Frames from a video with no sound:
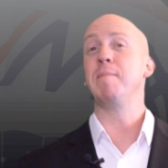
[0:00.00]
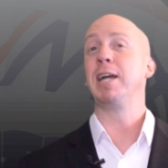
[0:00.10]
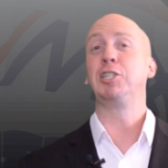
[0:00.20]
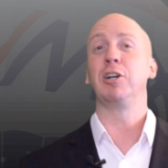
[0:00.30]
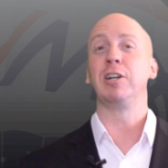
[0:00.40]

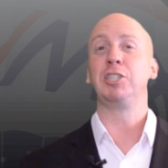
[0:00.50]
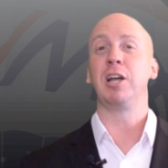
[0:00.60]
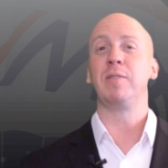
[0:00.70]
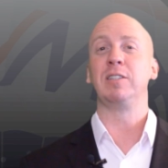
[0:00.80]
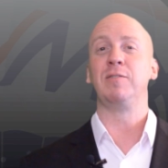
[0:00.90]
Make sure to
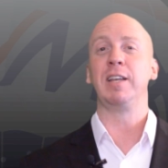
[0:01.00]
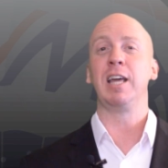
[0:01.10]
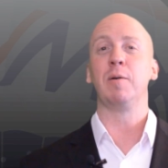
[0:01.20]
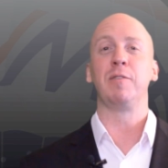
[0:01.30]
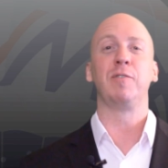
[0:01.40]
share this
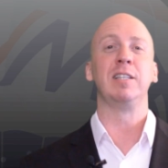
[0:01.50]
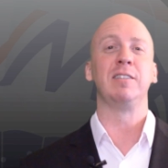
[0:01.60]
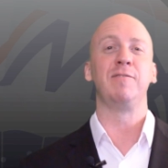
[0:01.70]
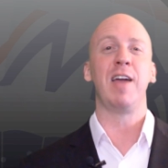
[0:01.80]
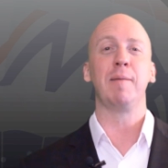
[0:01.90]
video with friends
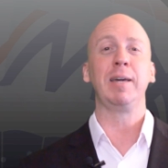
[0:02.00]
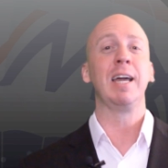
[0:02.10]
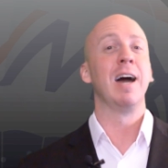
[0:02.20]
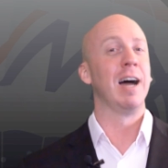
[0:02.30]
and family.